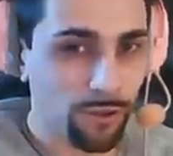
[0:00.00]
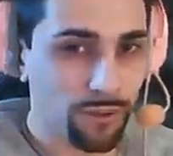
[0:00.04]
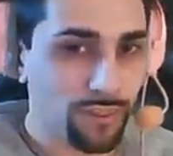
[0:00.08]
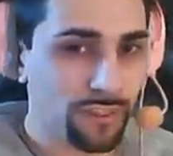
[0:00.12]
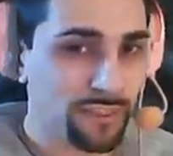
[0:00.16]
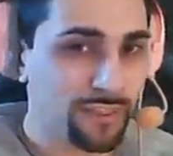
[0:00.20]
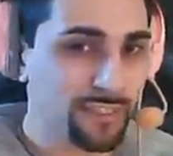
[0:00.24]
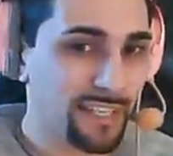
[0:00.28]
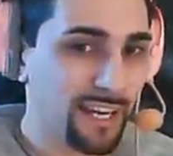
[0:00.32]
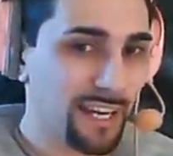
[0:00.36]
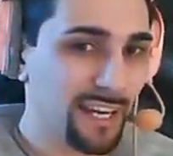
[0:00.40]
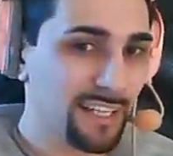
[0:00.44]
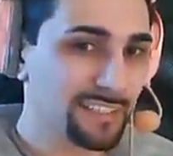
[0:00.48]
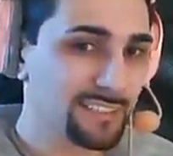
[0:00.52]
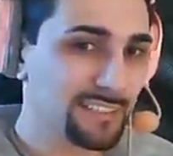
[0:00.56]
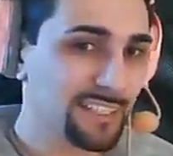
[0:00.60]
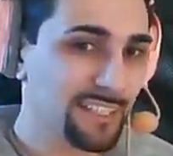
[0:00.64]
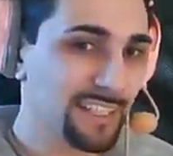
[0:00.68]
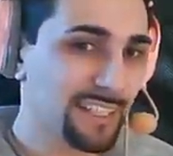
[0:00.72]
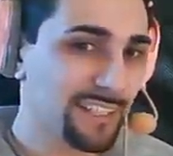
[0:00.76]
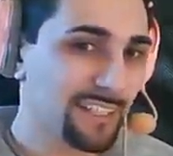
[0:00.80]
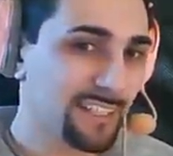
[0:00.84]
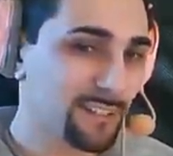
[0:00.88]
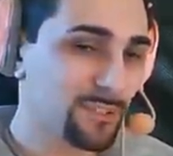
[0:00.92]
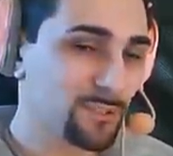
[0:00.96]
DIs
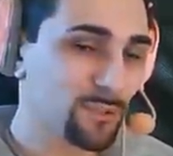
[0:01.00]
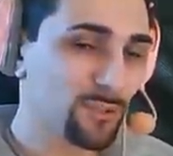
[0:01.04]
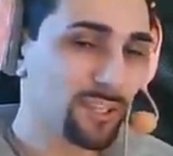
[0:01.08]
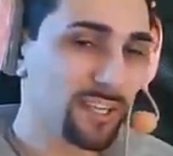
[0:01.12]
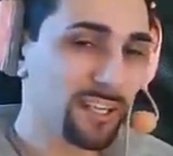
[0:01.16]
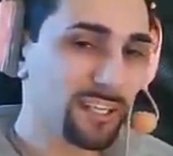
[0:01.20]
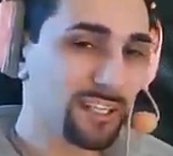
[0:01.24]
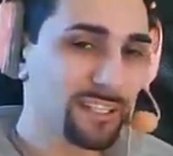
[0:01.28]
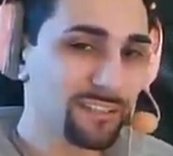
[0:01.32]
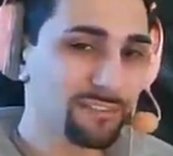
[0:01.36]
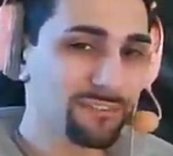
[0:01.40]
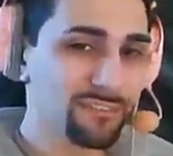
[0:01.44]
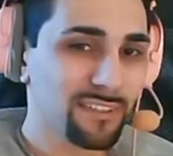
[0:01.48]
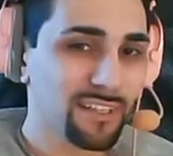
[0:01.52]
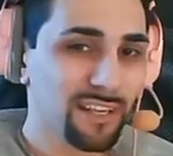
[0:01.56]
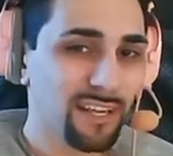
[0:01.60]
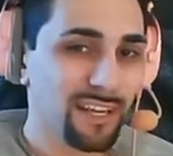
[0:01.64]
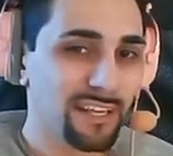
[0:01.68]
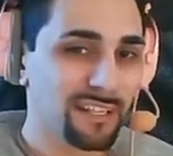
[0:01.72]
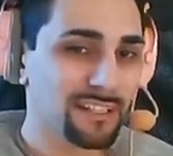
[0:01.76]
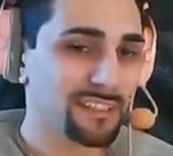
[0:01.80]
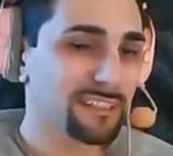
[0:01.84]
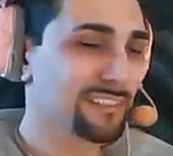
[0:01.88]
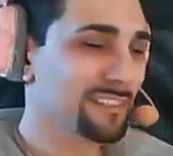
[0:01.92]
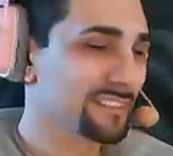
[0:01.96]
like that you can even
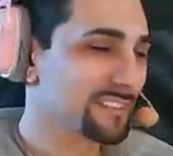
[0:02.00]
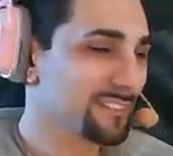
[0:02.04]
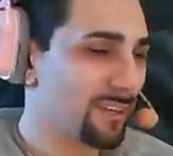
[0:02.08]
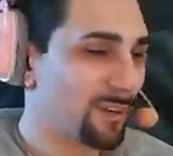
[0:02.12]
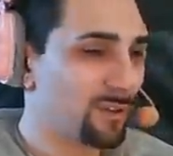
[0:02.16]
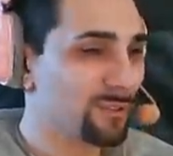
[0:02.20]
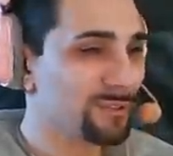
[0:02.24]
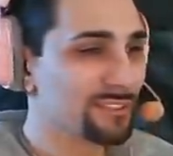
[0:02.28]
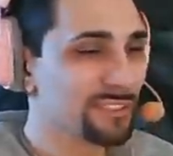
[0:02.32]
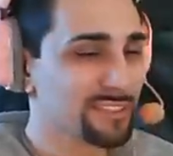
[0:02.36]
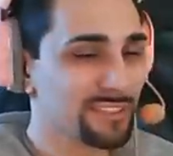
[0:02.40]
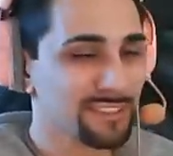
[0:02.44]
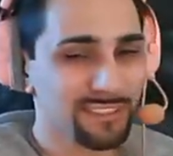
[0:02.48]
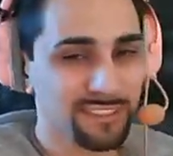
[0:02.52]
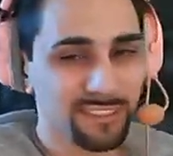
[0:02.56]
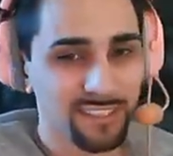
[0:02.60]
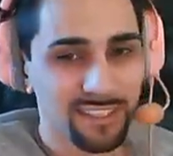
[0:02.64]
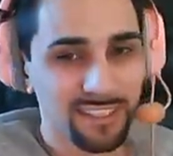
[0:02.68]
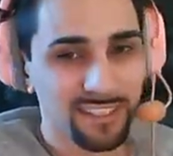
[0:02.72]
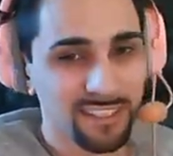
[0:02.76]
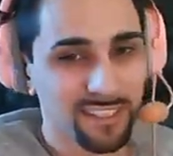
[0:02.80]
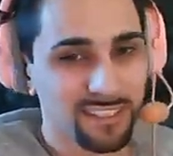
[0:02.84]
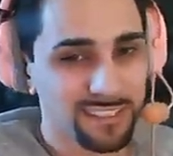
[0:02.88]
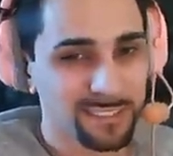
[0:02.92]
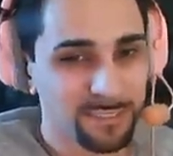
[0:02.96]
like down tilt.
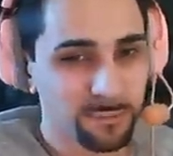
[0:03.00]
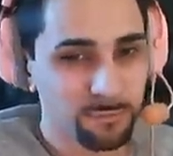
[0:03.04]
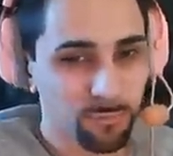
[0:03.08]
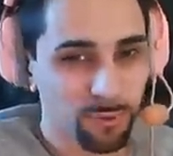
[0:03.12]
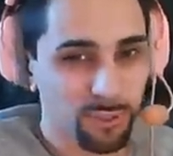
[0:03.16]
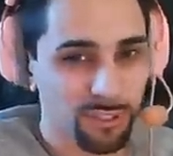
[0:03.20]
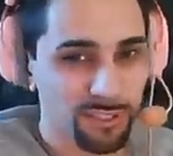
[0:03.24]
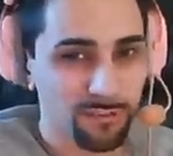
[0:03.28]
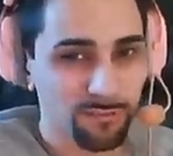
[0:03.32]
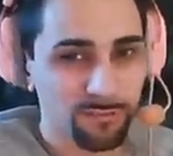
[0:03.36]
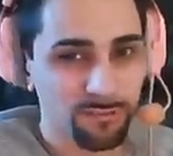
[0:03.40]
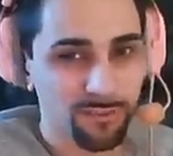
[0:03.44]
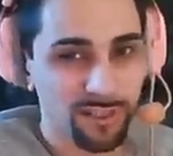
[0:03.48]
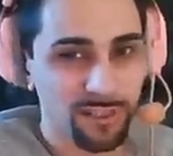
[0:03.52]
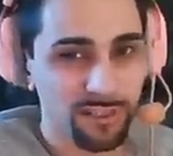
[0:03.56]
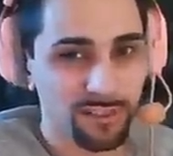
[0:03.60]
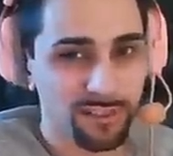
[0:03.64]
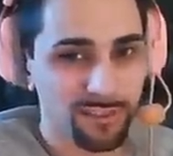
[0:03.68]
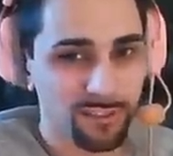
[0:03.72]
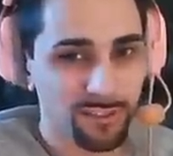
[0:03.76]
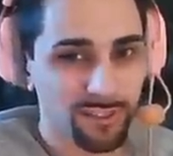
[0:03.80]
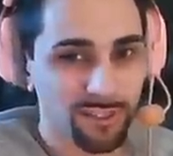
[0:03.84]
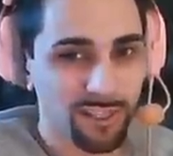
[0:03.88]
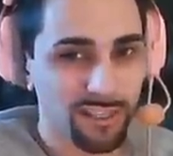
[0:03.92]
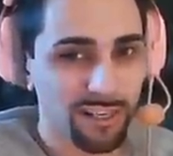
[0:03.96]
It's pretty funny.
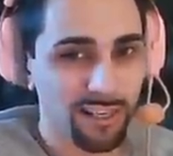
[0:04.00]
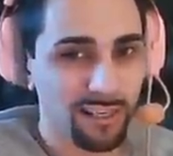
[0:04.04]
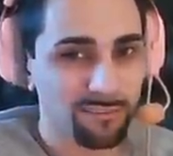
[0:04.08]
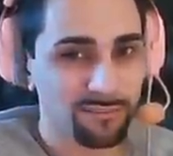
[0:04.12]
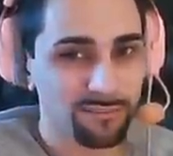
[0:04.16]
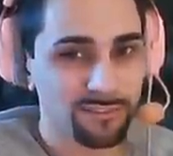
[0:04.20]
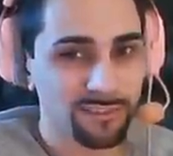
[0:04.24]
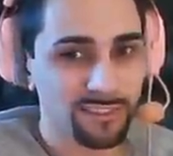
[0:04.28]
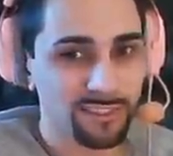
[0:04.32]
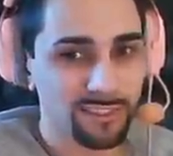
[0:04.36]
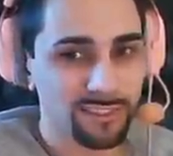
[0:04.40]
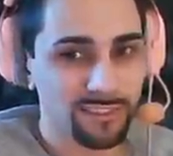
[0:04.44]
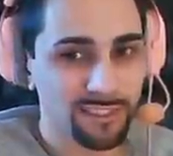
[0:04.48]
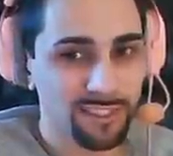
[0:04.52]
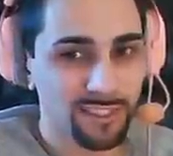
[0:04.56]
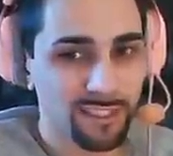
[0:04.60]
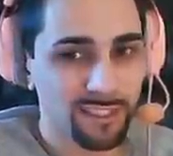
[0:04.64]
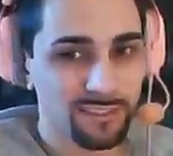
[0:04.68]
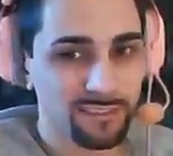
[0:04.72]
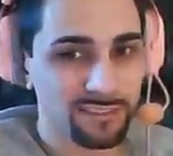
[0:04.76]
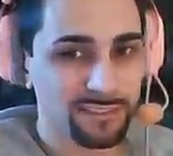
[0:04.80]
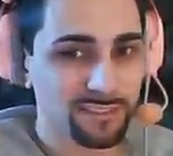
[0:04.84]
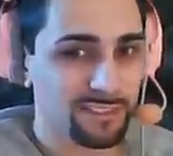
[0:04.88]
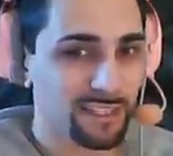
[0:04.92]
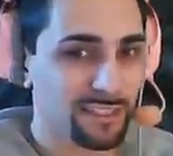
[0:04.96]
You can F tilt.
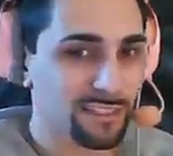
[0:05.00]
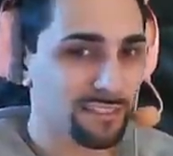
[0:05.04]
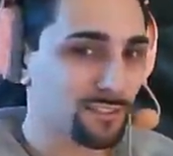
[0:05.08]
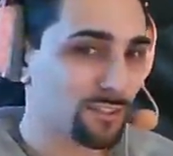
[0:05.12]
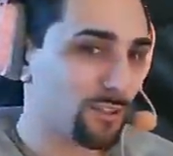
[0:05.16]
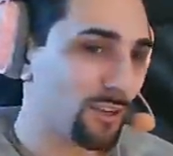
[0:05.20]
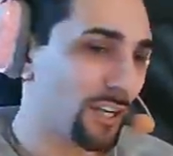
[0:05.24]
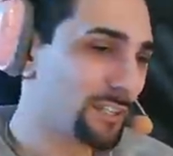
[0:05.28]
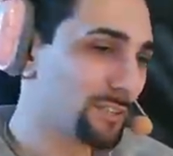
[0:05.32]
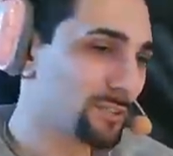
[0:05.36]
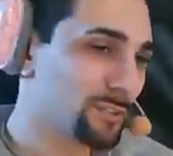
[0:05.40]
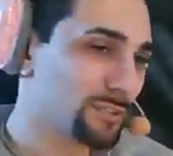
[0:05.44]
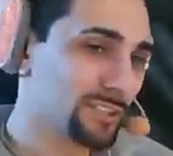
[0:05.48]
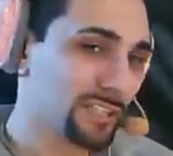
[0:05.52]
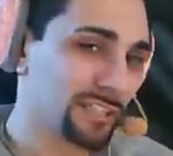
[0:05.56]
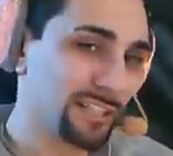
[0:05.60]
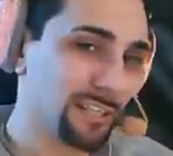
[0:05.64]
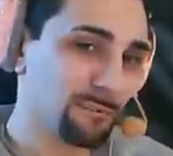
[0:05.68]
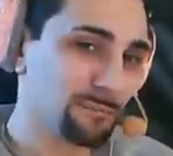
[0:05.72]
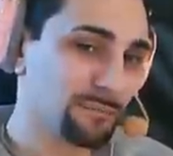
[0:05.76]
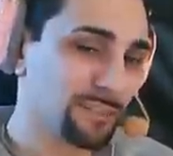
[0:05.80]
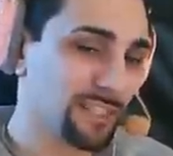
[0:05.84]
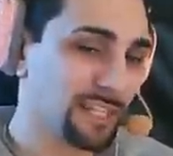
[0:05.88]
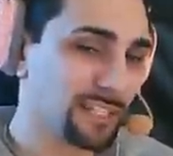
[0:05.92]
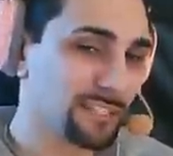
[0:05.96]
Try to set
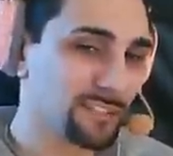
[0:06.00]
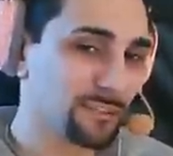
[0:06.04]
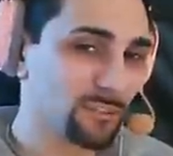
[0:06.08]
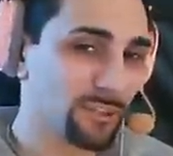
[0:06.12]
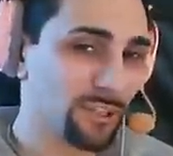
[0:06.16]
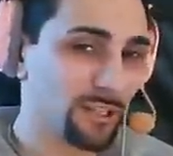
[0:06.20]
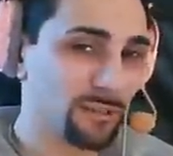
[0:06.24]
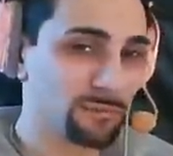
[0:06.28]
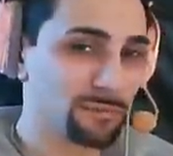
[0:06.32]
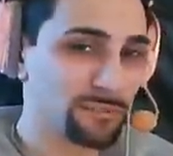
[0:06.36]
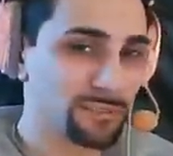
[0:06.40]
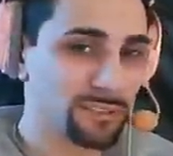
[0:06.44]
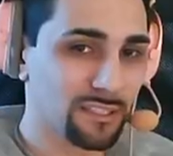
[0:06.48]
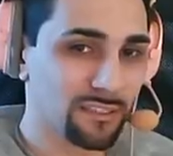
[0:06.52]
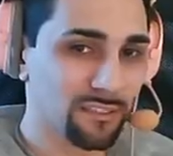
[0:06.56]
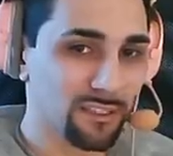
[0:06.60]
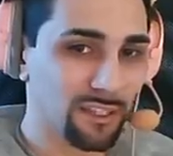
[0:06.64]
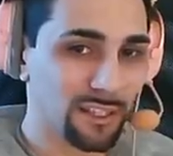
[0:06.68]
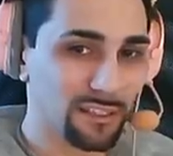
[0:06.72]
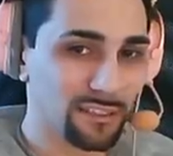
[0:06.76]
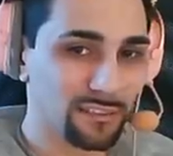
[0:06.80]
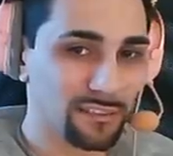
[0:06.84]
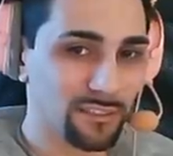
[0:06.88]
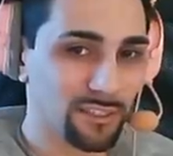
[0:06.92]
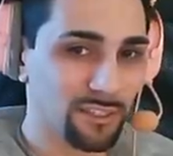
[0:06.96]
up tag traps, yeah,
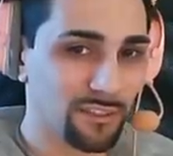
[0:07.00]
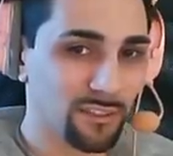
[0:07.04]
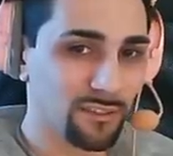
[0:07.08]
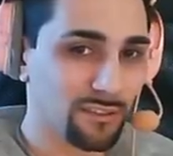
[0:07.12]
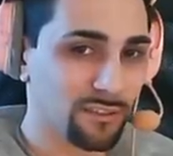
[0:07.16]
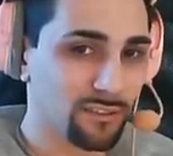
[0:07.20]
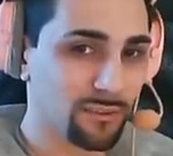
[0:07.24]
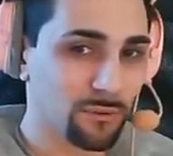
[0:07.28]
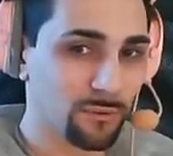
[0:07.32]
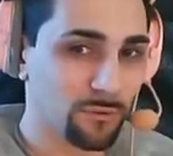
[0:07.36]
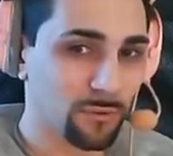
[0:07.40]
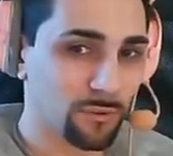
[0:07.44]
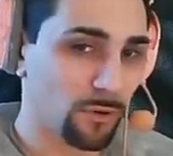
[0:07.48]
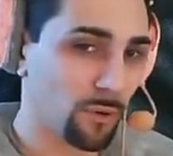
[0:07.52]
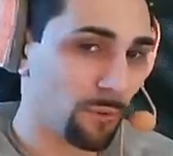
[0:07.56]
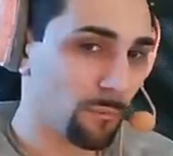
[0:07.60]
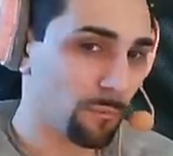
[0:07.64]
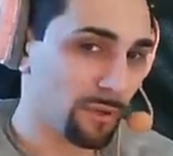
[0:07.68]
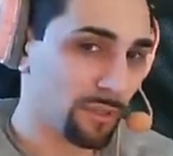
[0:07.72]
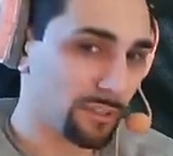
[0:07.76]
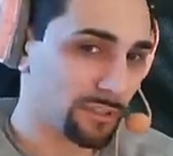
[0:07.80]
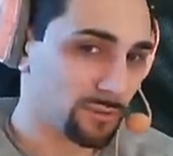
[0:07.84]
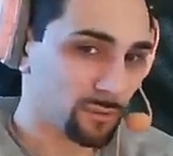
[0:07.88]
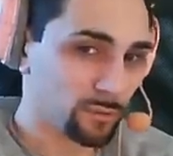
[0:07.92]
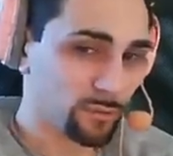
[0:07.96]
right?
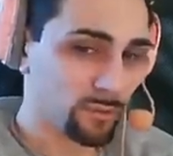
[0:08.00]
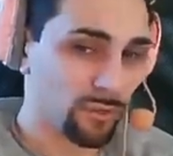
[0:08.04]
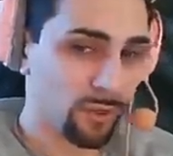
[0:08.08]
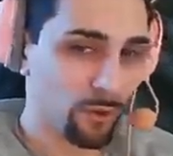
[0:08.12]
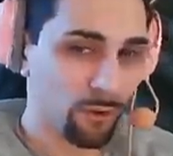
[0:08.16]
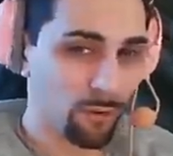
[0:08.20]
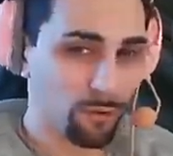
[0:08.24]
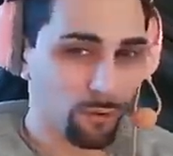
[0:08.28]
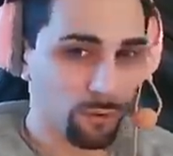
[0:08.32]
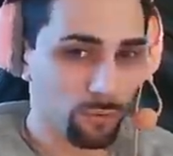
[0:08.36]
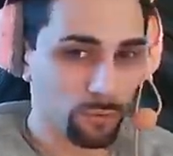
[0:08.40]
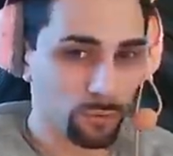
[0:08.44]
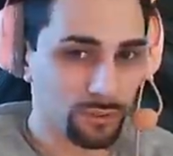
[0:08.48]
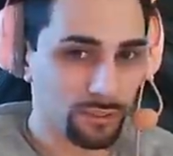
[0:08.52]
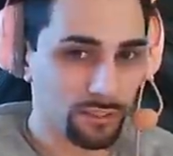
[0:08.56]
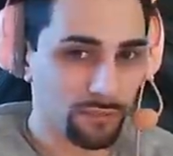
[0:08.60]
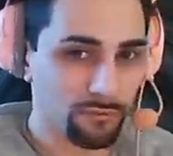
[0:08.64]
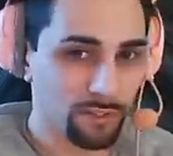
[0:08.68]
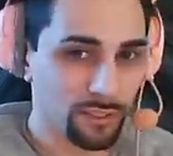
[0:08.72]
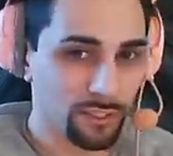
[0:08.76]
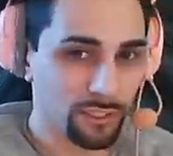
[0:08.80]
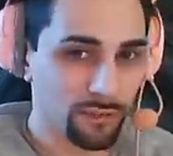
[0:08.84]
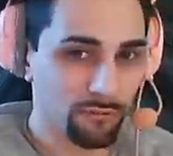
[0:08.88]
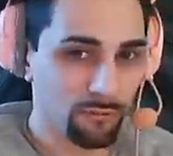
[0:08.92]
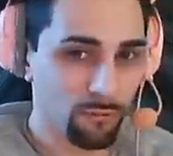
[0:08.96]
Compared to down throw would
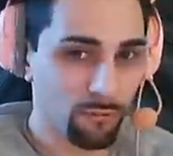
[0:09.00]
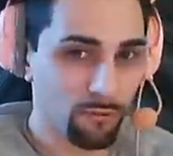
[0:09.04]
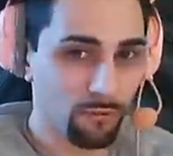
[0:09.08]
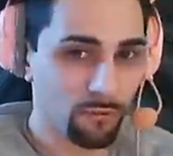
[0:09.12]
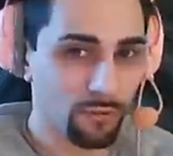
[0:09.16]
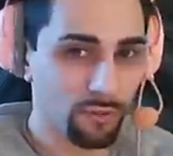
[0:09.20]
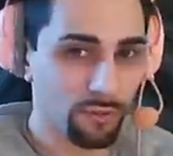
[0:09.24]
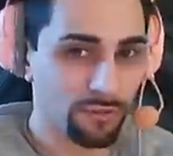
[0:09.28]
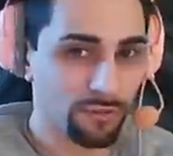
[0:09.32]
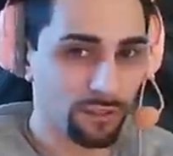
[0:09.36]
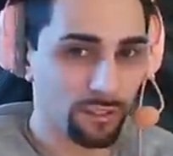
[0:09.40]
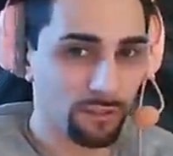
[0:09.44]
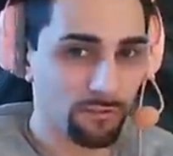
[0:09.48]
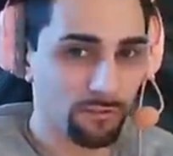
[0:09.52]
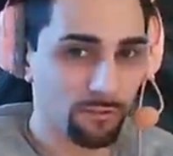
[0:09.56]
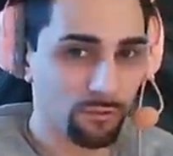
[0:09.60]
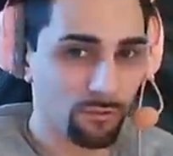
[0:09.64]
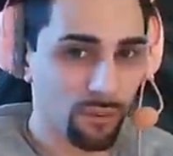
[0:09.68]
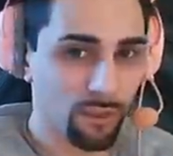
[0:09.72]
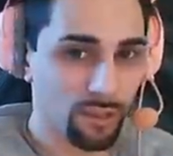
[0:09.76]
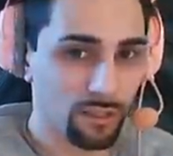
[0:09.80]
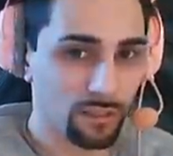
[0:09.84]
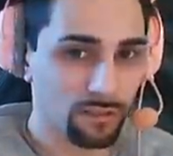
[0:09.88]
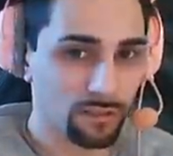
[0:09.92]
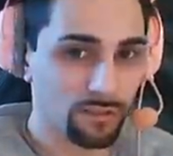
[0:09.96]
never give you
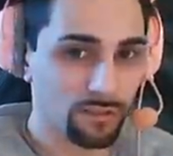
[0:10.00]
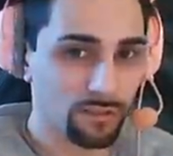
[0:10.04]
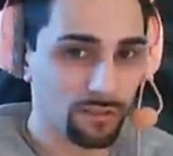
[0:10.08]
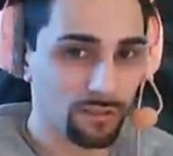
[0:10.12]
that.